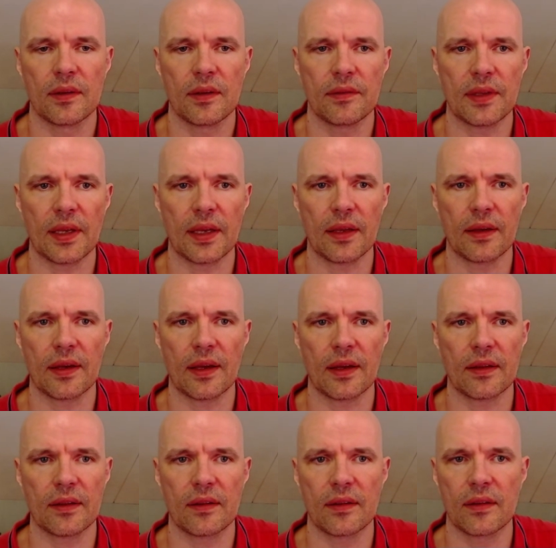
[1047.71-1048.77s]
they
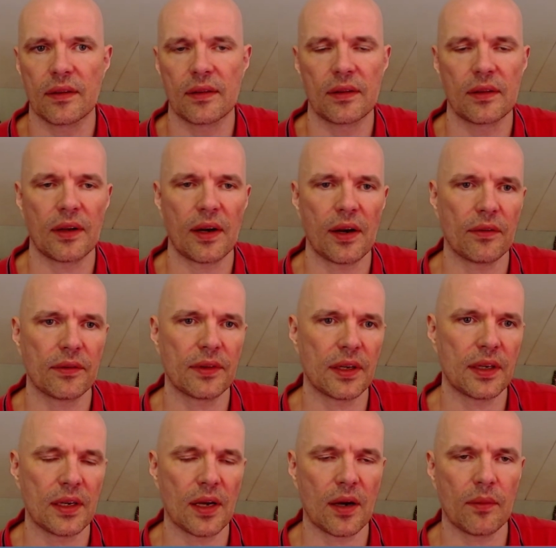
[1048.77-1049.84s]
get rid of the
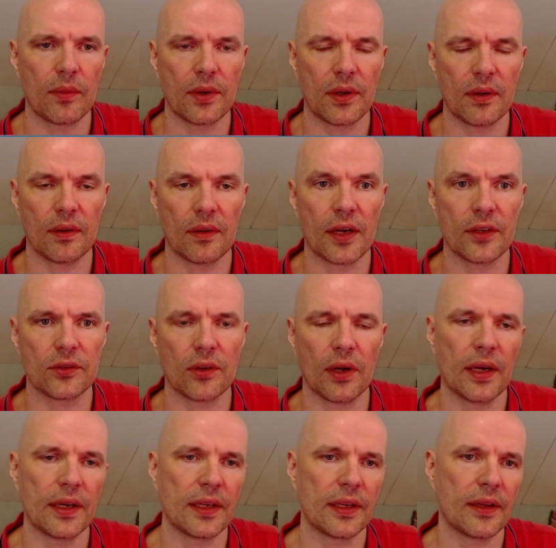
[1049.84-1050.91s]
ISO
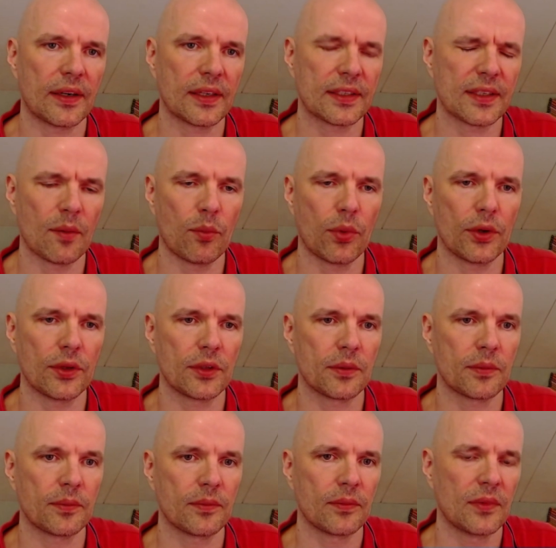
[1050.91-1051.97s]
line here at some point.
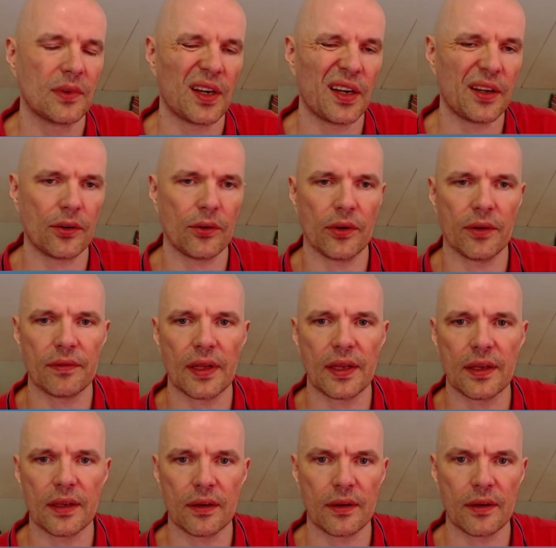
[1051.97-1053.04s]
I don't know if they
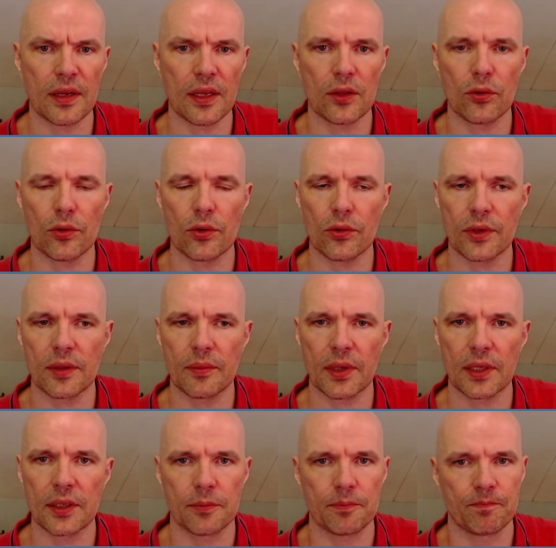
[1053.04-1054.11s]
didn't need to do it,
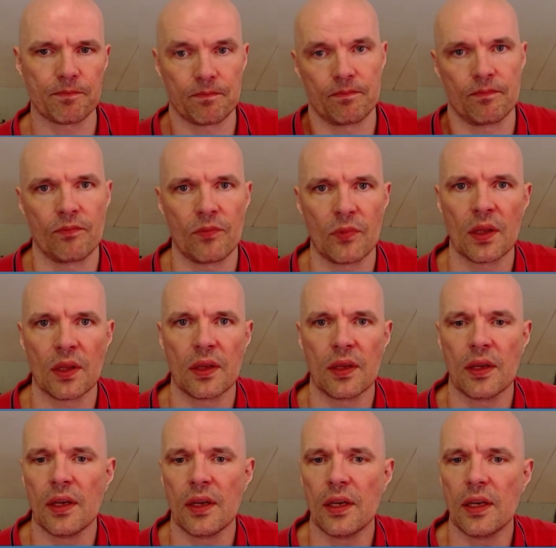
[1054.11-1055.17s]
but
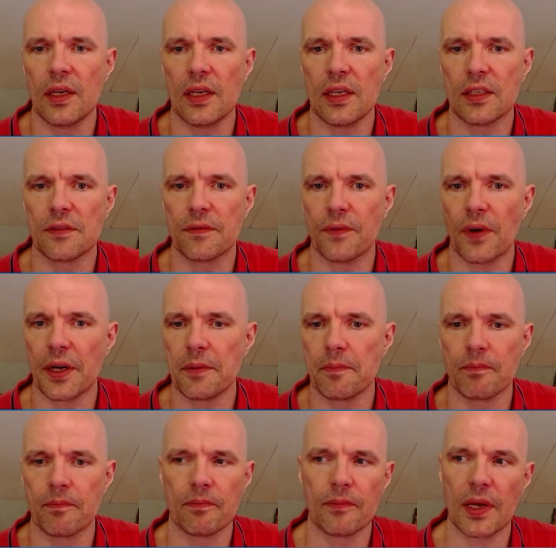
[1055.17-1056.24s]
it's fine.
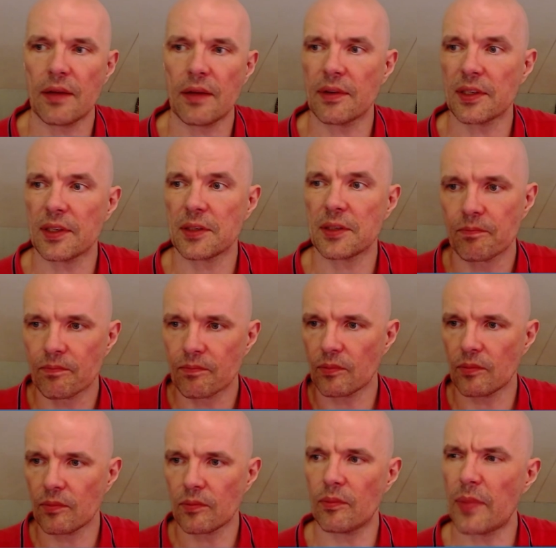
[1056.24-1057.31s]
Anyways,
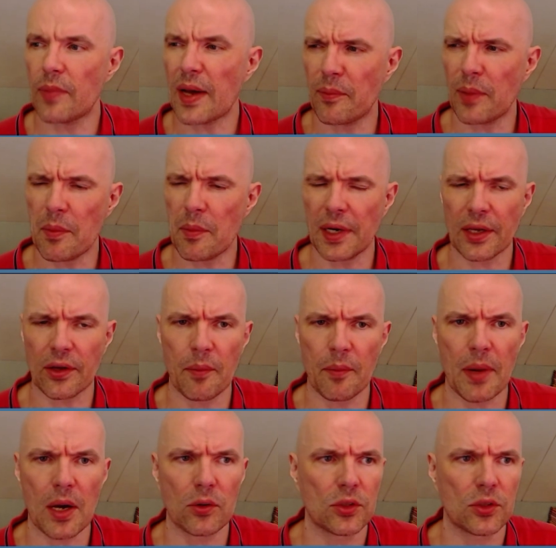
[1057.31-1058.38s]
babbling all
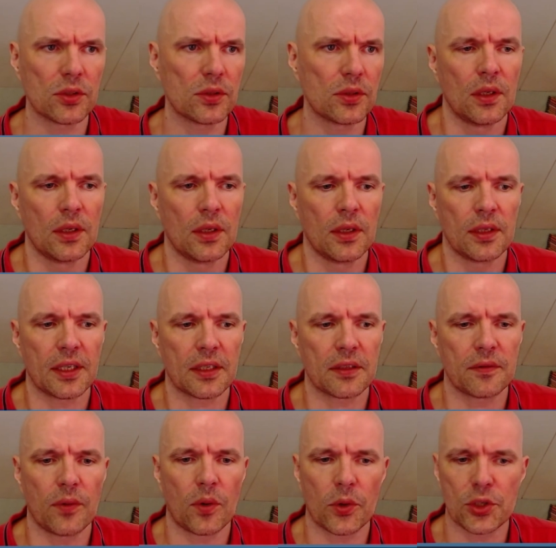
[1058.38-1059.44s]
about. Thanks
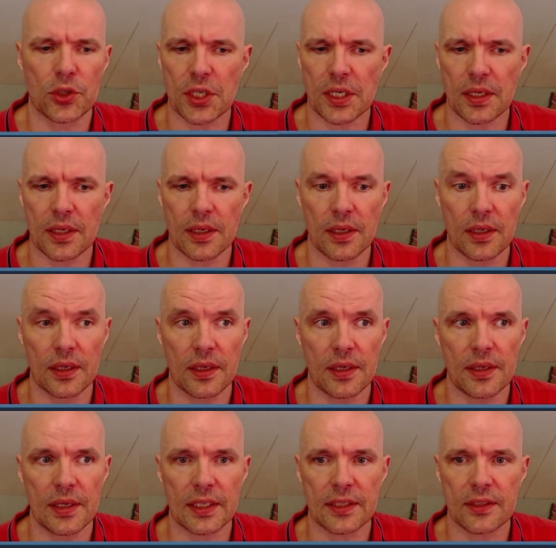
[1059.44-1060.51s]
for watching.
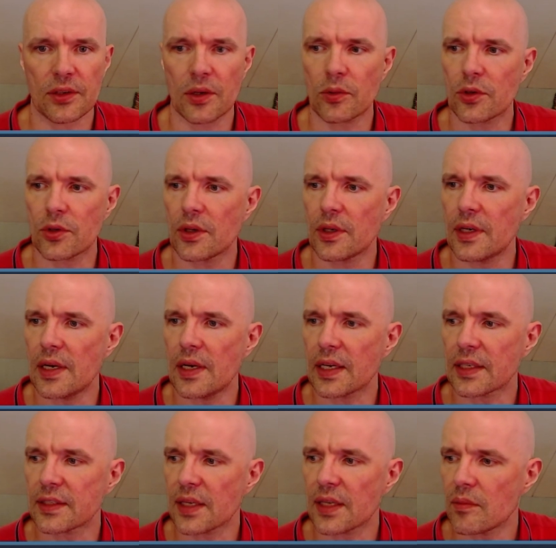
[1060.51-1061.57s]
Next round,
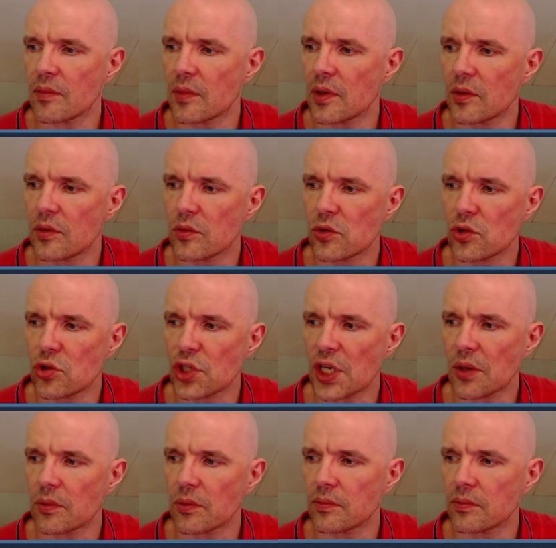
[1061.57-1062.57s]
next time. Ciao.